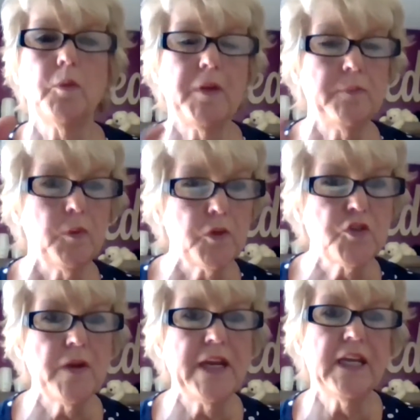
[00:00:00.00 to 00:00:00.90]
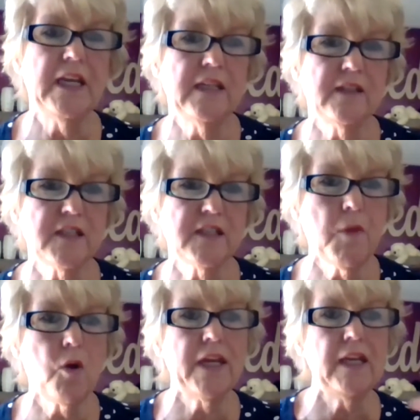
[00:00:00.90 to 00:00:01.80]
people were drinking and
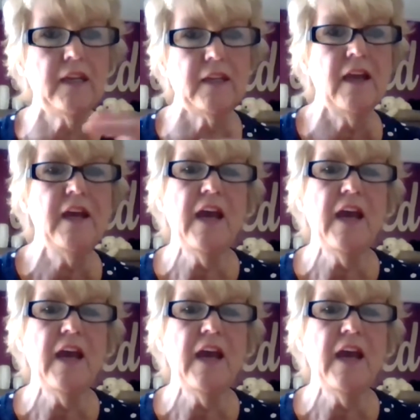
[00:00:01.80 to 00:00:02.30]
smoking